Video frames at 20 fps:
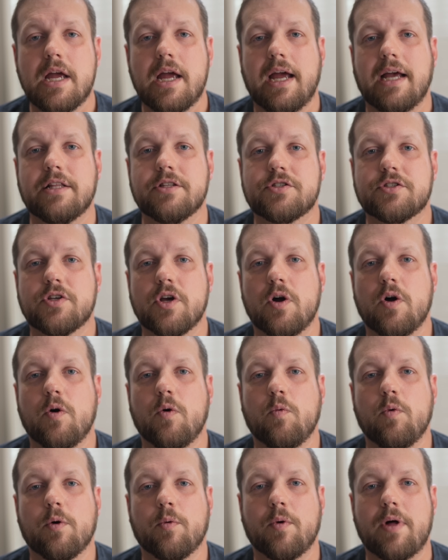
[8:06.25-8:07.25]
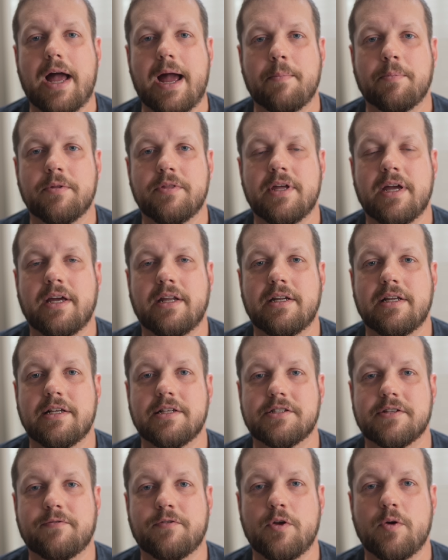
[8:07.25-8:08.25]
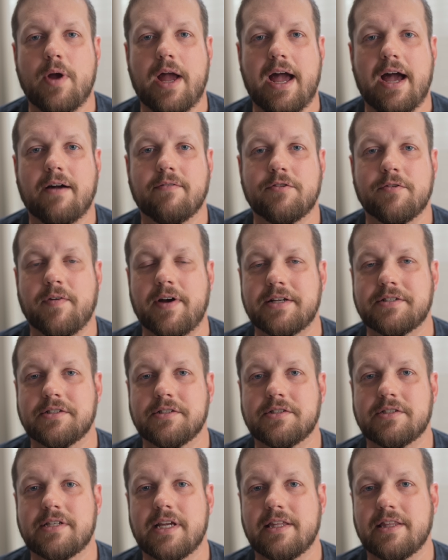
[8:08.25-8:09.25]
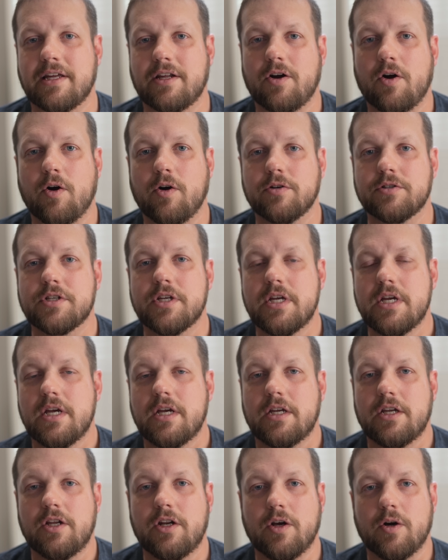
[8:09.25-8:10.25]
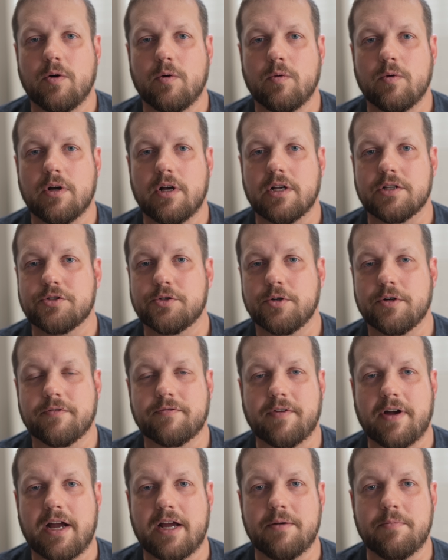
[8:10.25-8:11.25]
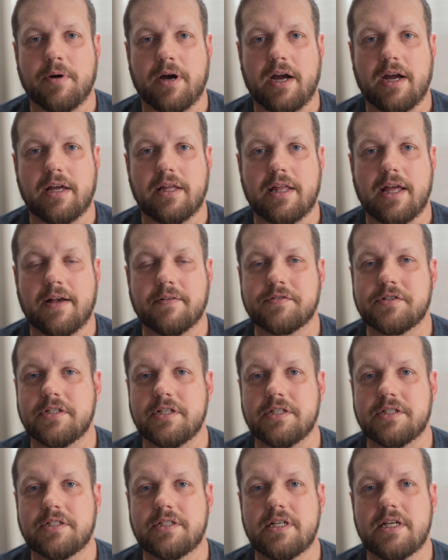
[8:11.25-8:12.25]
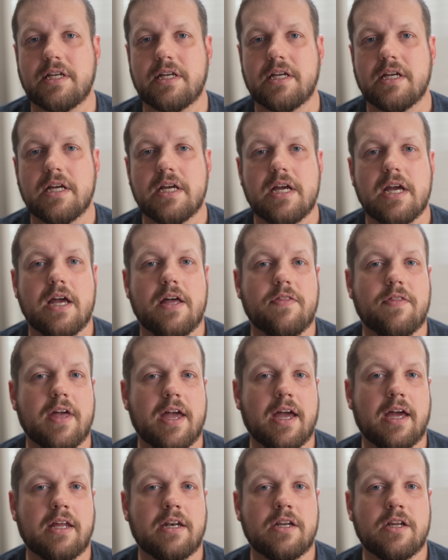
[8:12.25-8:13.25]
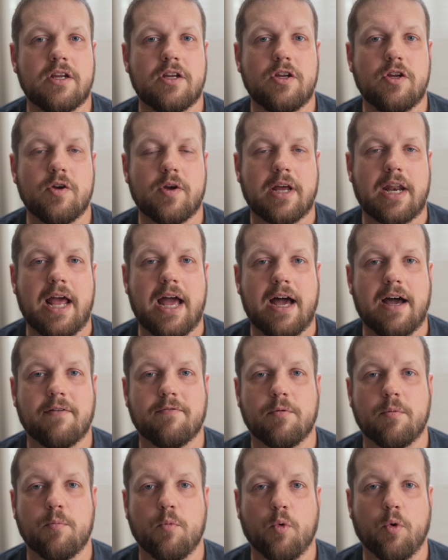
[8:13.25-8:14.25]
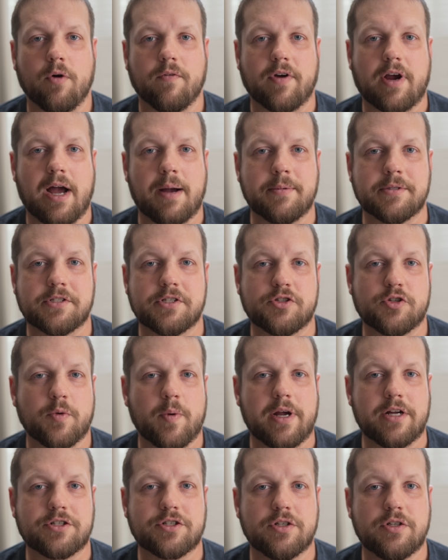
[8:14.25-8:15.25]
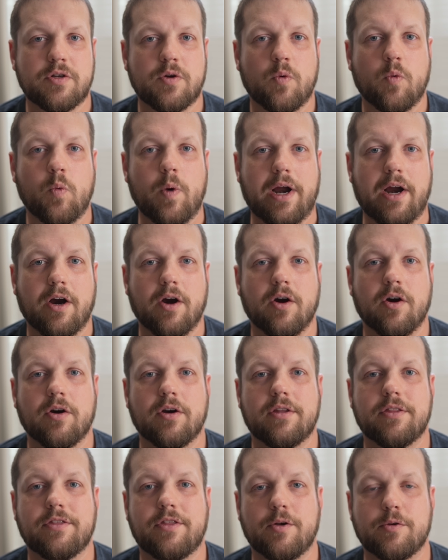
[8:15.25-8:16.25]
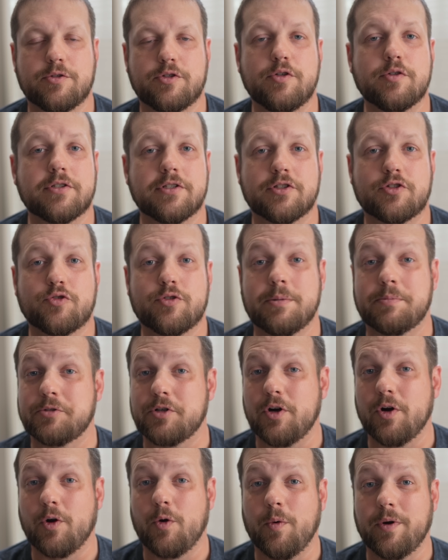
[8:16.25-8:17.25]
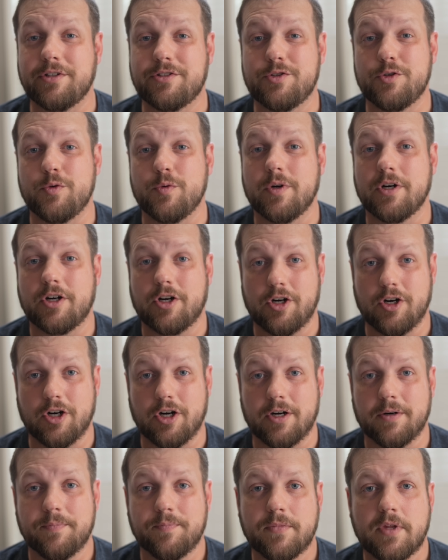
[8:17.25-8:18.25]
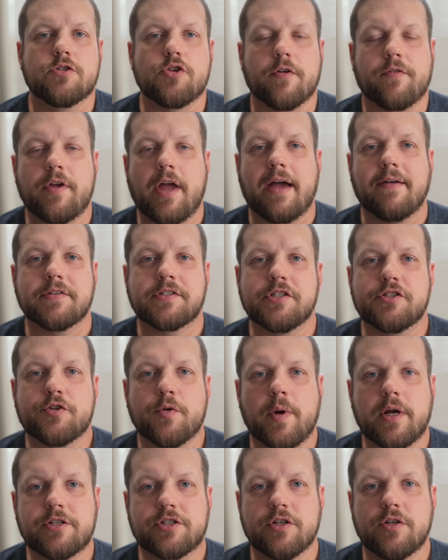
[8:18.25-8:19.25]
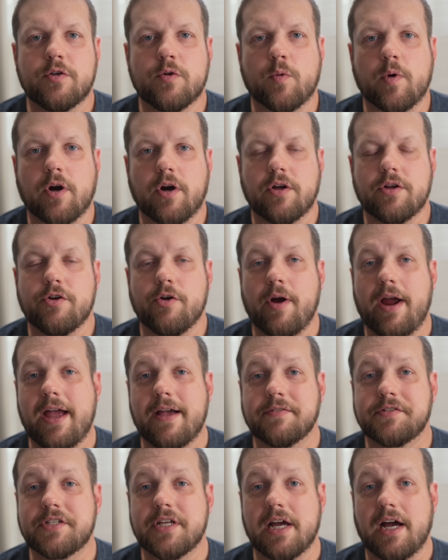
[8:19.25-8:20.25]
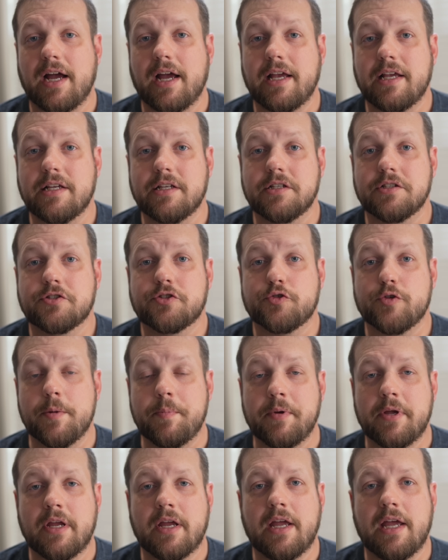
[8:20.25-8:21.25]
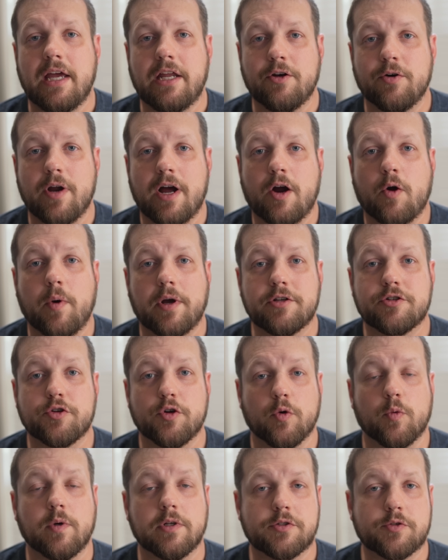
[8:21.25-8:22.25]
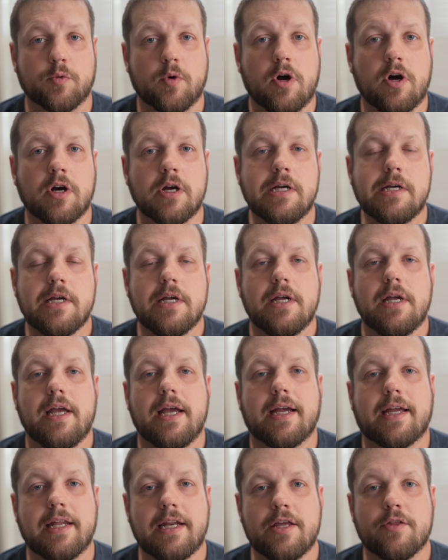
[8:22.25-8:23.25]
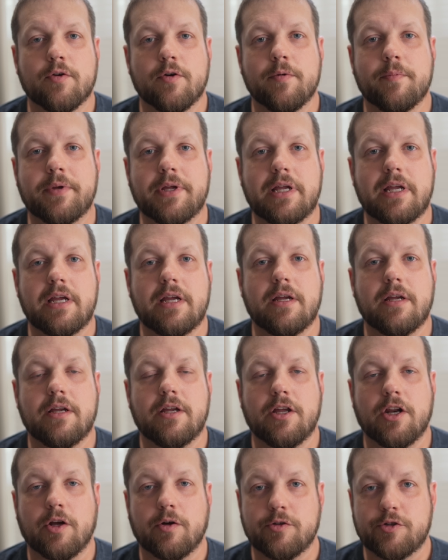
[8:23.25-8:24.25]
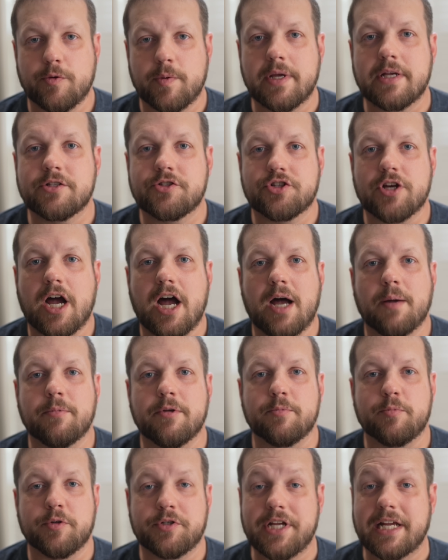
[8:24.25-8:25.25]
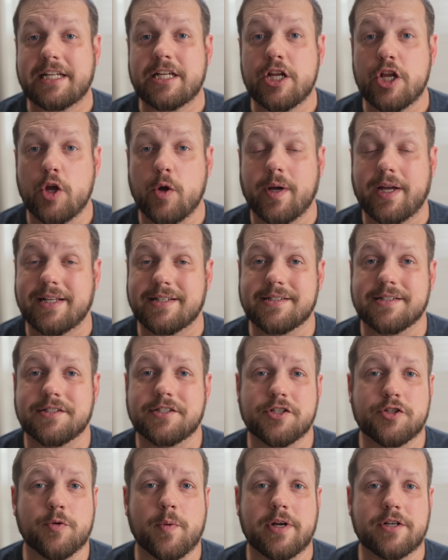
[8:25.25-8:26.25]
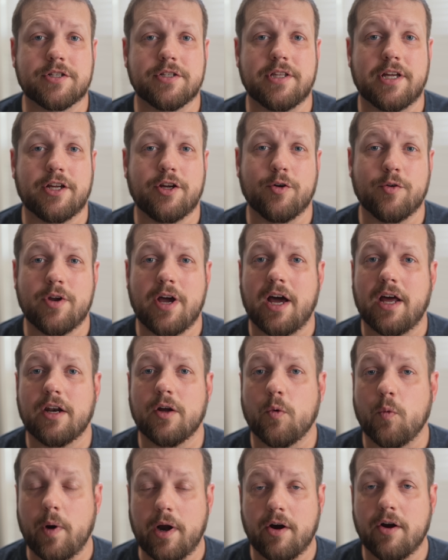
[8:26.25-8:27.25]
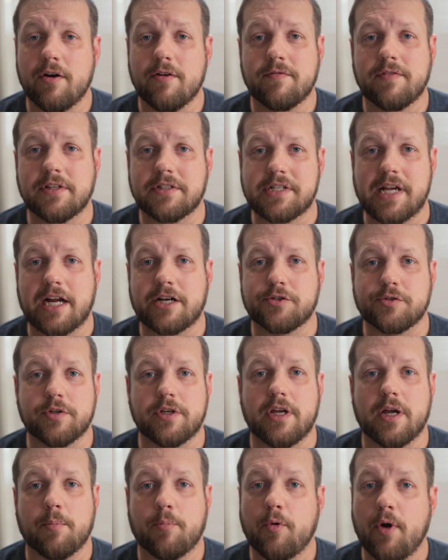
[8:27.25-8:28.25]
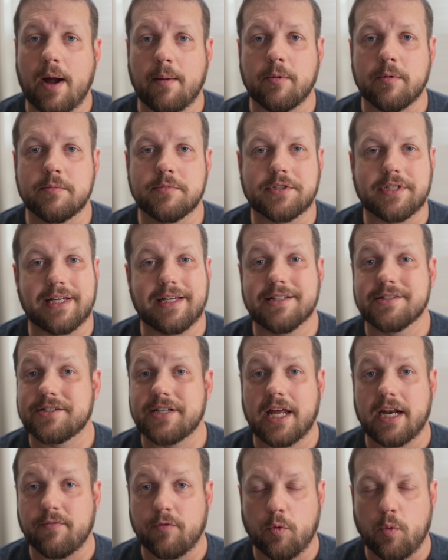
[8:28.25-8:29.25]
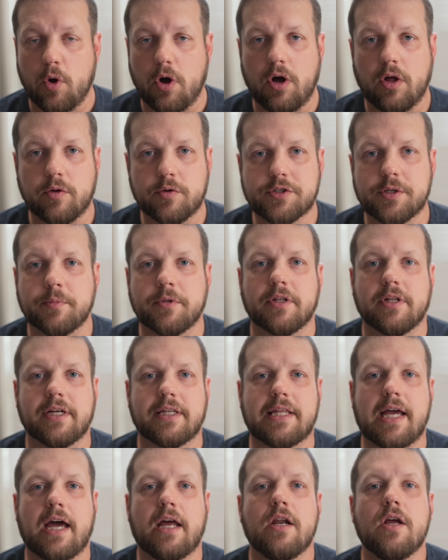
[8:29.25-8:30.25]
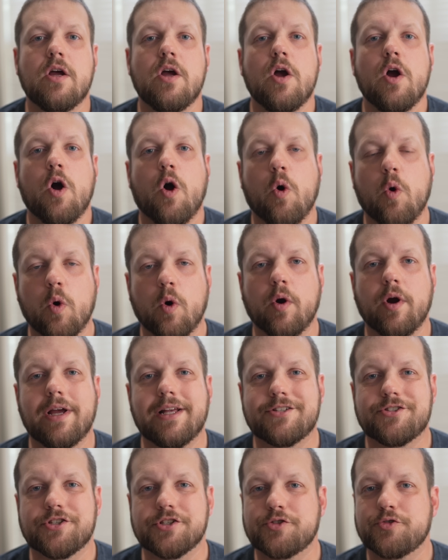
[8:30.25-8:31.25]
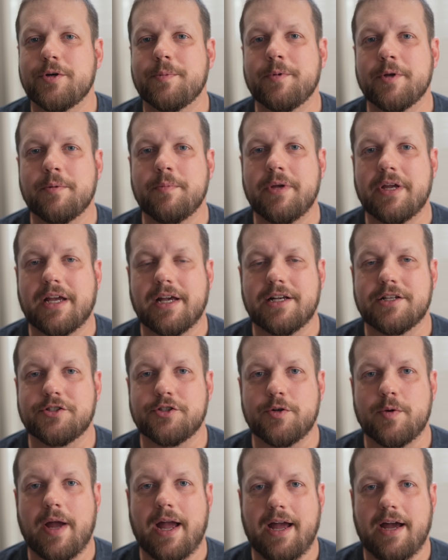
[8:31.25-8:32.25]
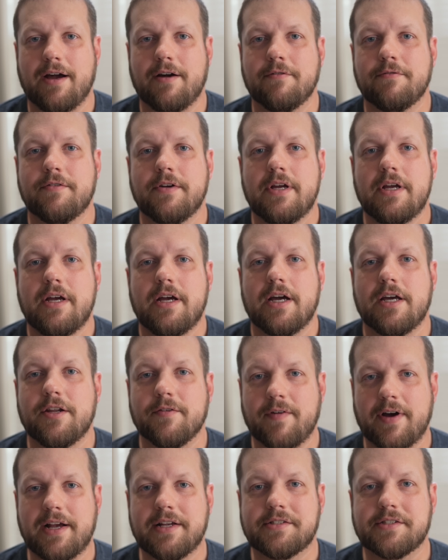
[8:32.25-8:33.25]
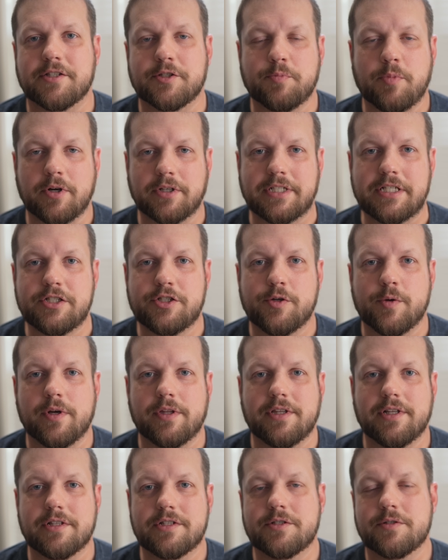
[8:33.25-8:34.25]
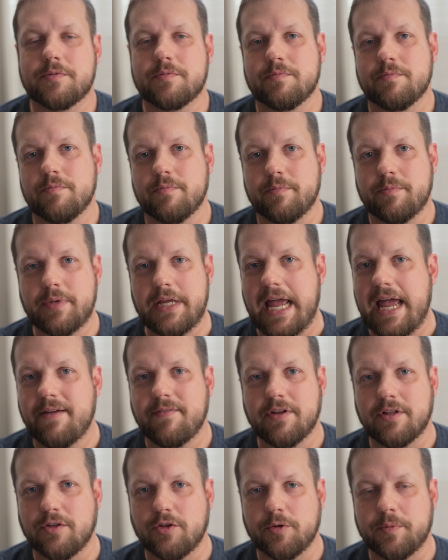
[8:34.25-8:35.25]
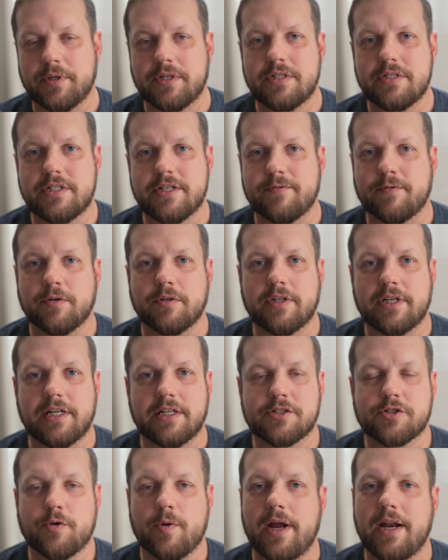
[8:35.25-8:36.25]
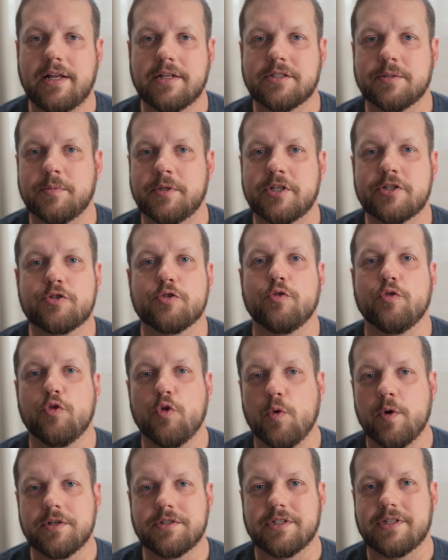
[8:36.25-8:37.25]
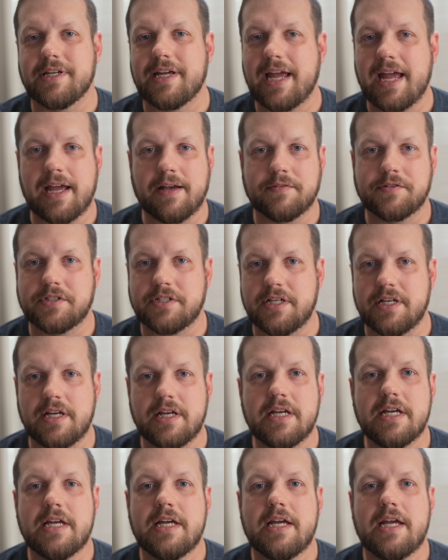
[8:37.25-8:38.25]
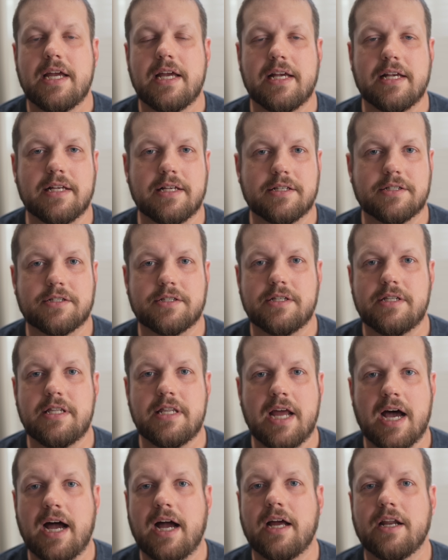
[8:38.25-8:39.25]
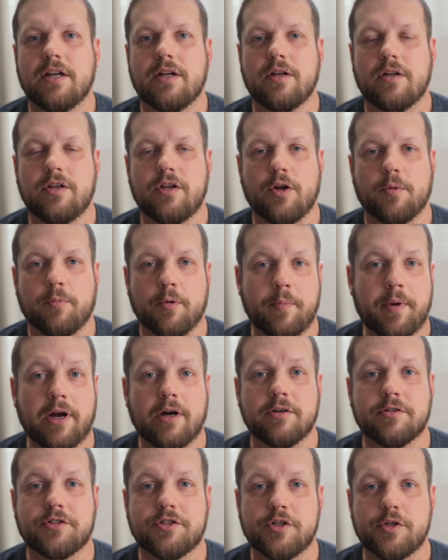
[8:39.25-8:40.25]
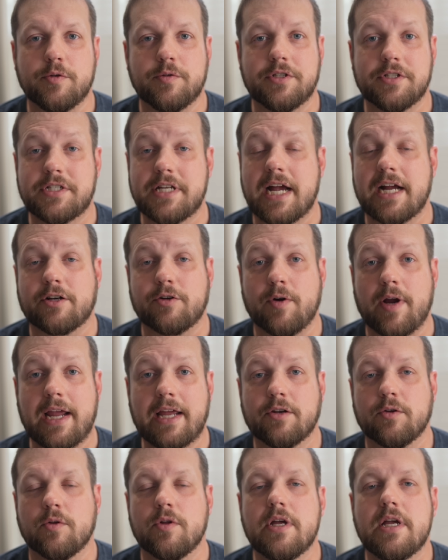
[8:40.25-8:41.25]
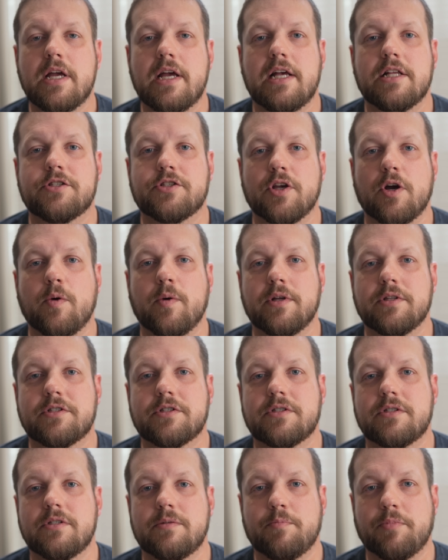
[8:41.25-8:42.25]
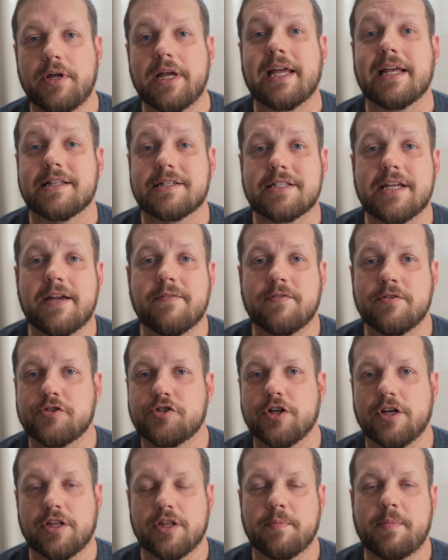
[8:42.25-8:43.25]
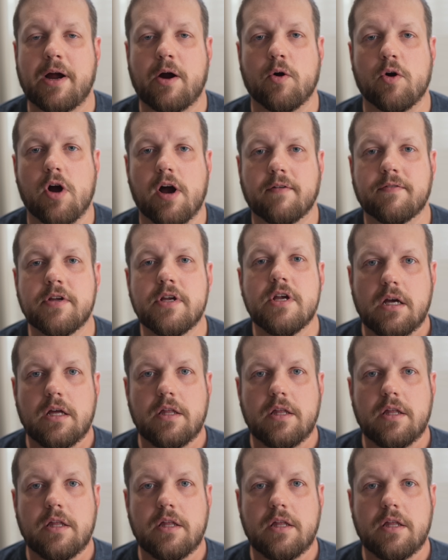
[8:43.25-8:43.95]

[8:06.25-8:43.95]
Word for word: And so what will happen then is if you have devices, say, that aren't you know, uh, certified by FCC, then you can have more of a common situation where those nuisance trips are going to occur. So if you have a situation where your AFCI is tripping and you're not quite sure what's wrong, it can either be, you know, doing its job and protecting you against a situation that you're not aware of that's actually a problem, say inside of a wall or something like that, or it's just tripping because you have a device that's plugged into it that's behaving a little bit differently. It's creating some additional noise that the AFC is not you know prepared to detect or handle, and so it's playing it safe and shutting the power off.